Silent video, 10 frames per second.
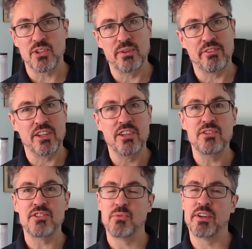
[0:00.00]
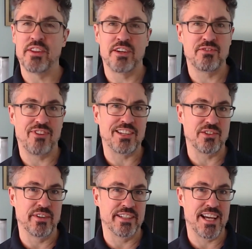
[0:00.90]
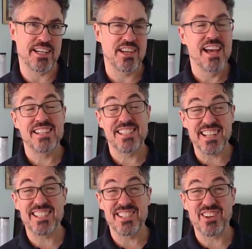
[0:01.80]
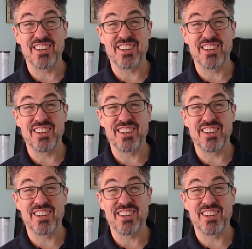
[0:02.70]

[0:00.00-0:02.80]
if you're using one of those flat on a desk, chances are you're